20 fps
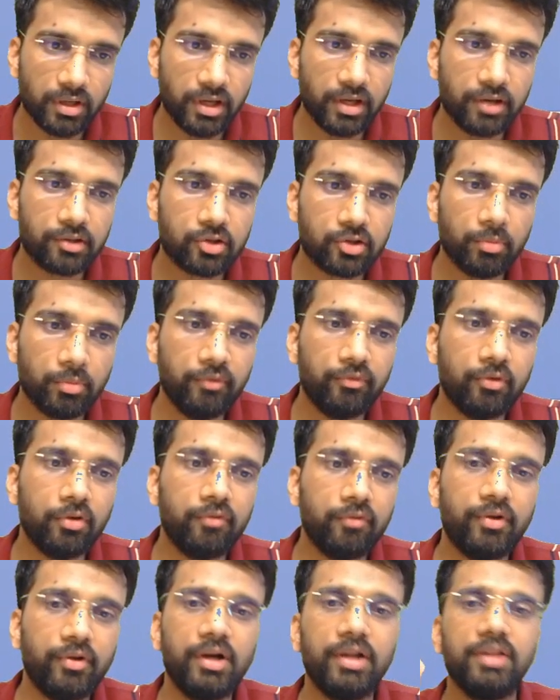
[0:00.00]
needs to be
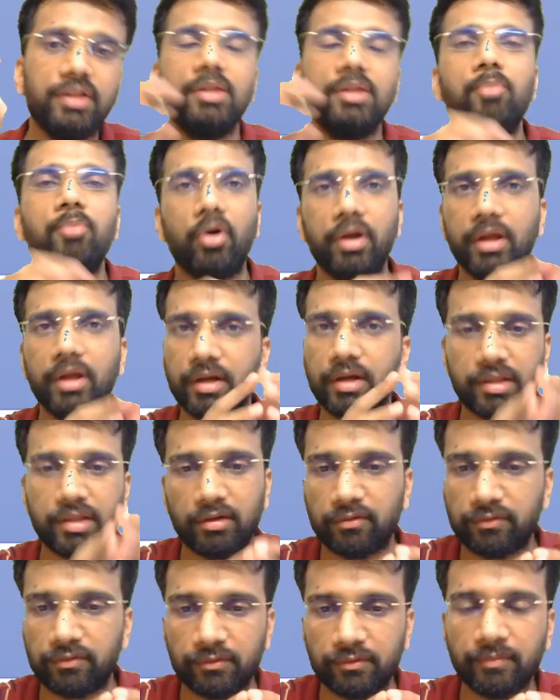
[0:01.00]
fulfilled in the body
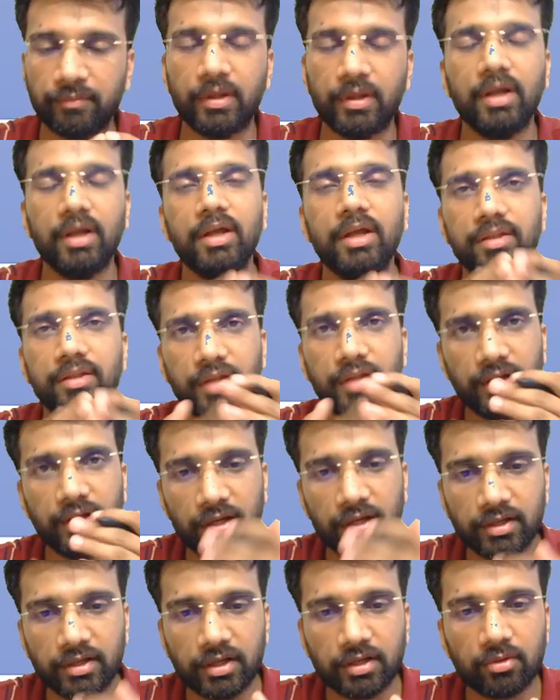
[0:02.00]
itself. Then
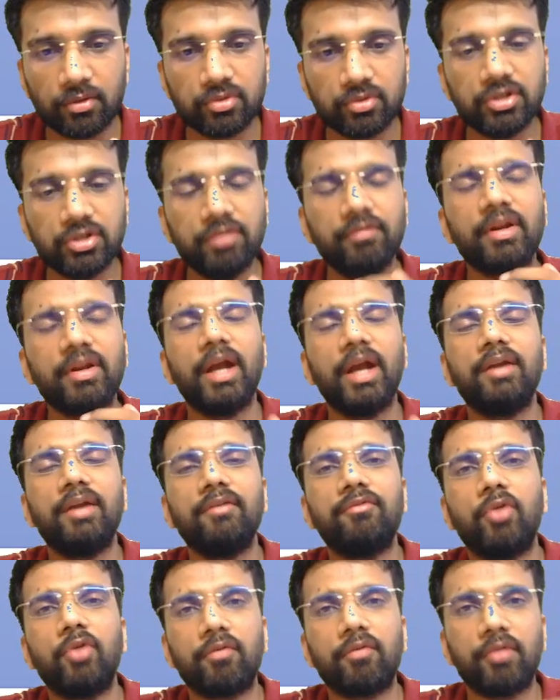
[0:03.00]
in conclusion, we write
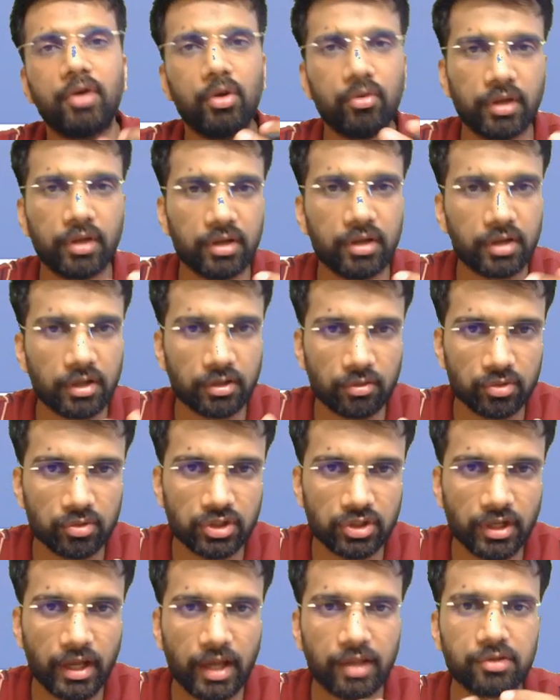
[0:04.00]
a forward-looking
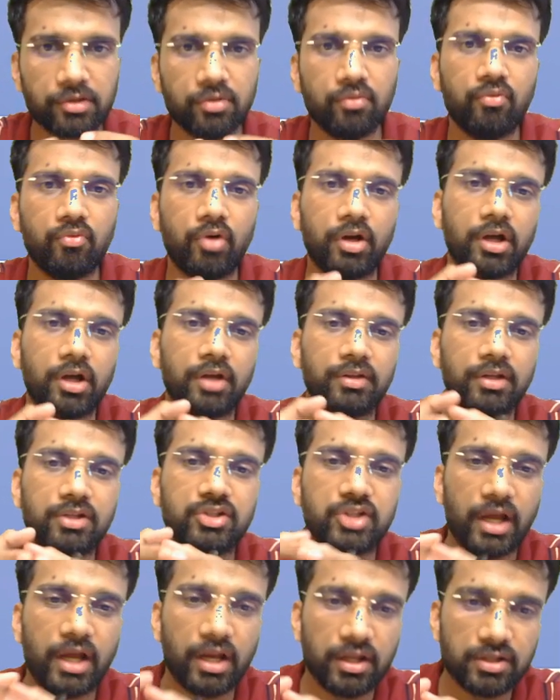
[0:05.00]
conclusion as to what are the
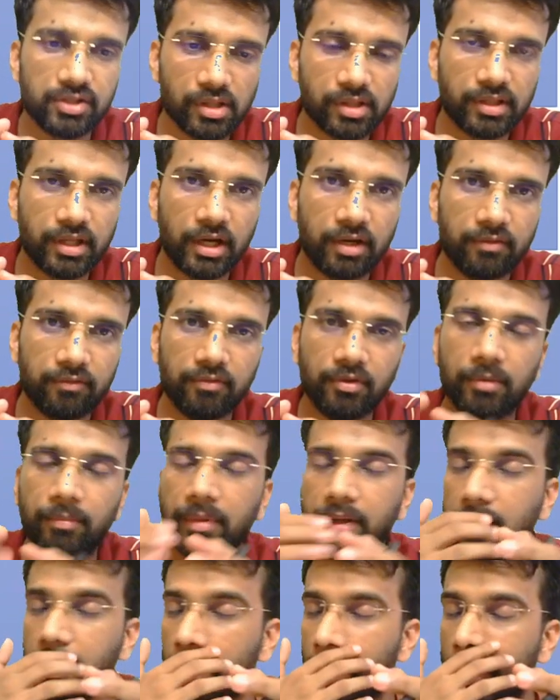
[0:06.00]
challenges that will
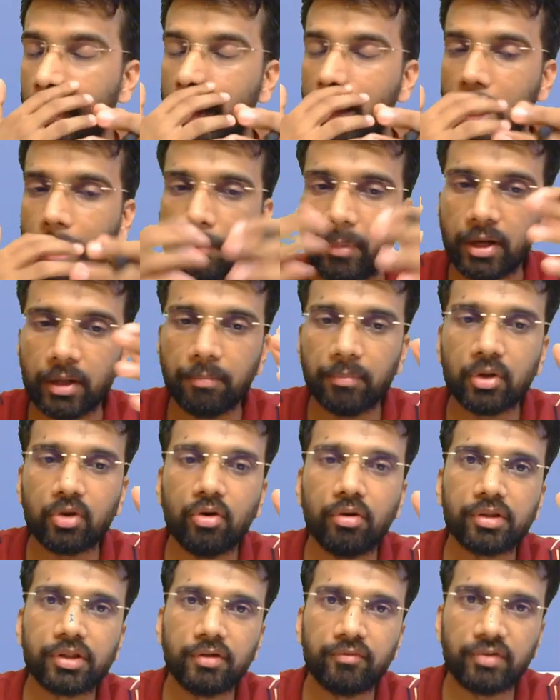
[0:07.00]
be happening
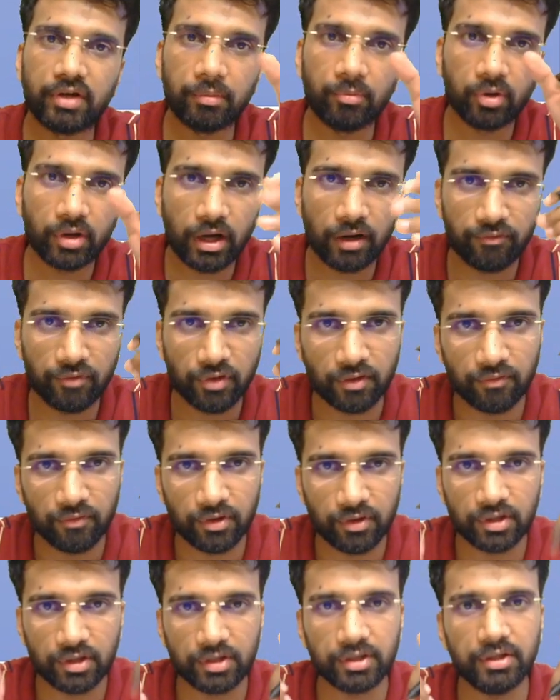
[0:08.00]
because of demographic
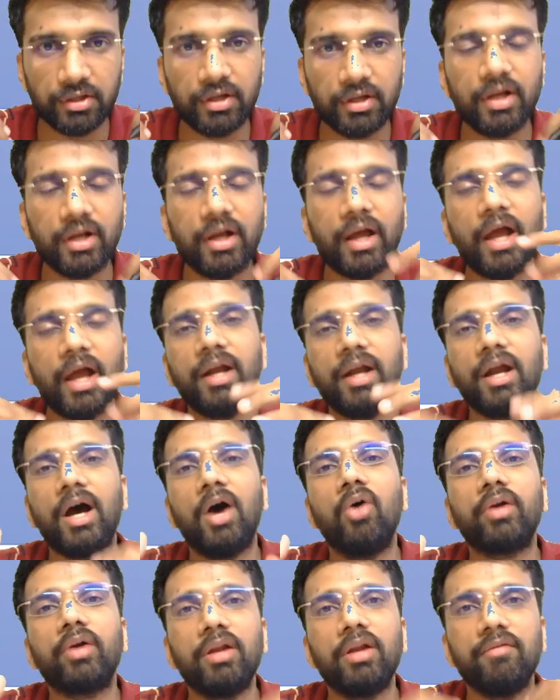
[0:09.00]
winter and
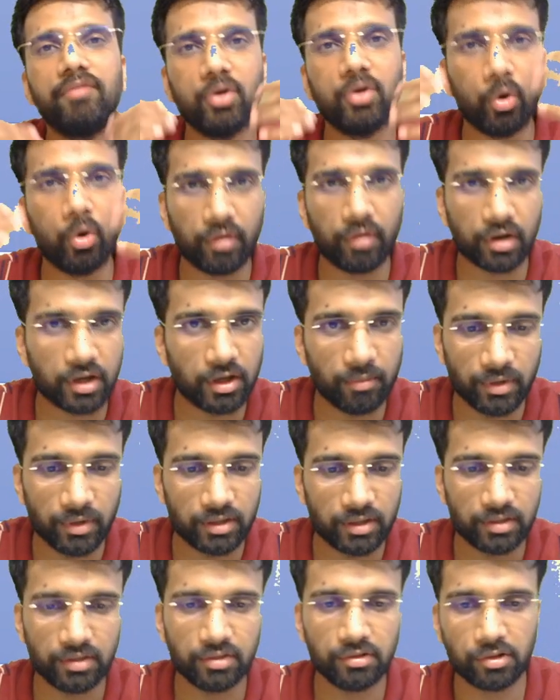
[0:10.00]
how can we overcome
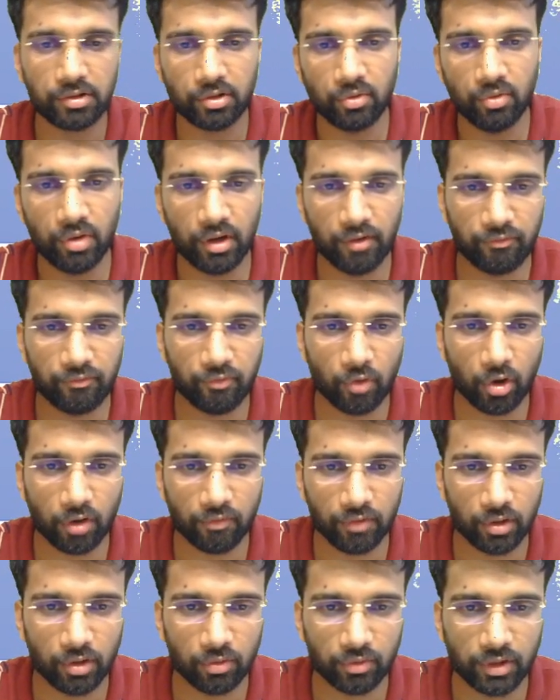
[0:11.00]
it. So a
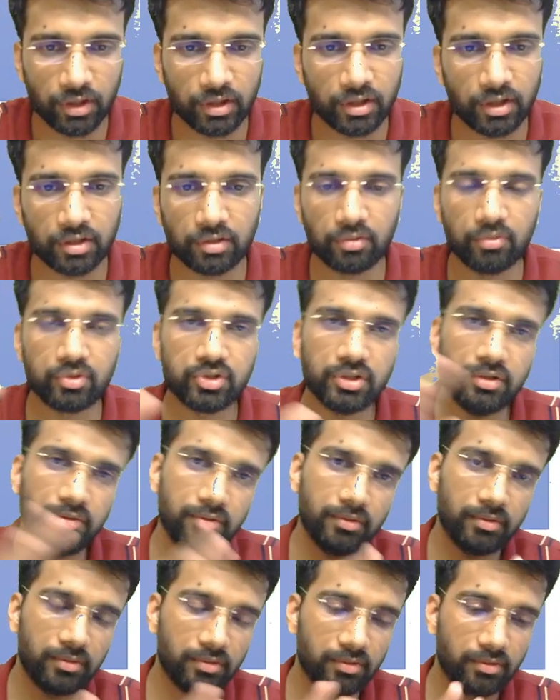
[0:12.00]
forward-looking conclusion
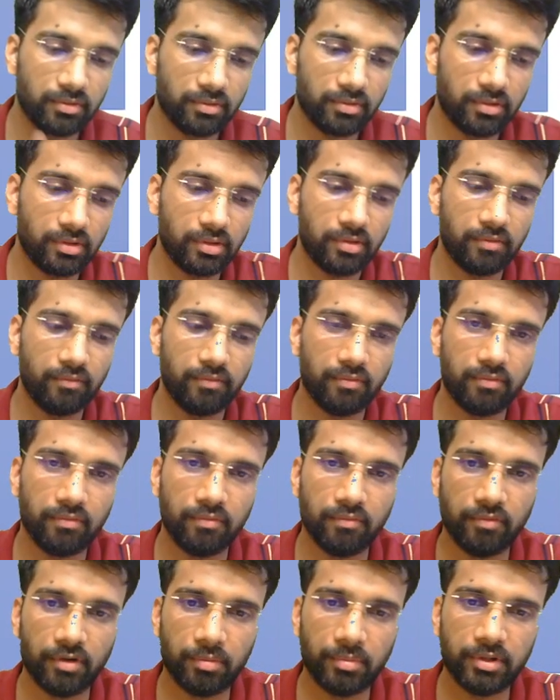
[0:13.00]

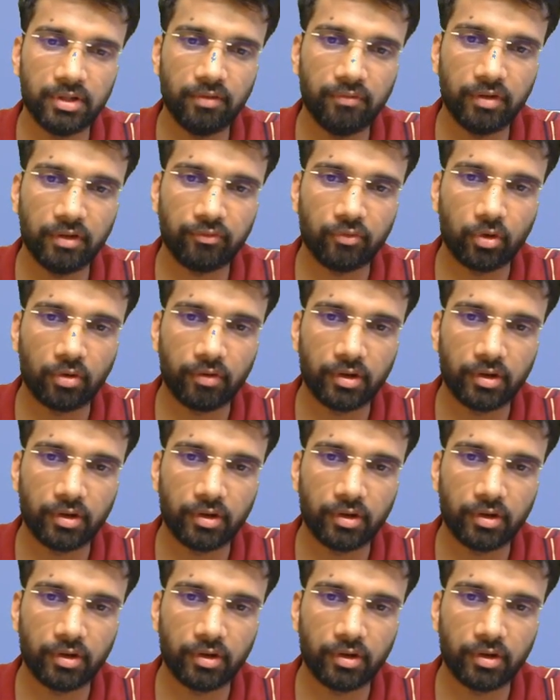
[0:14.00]
will be the way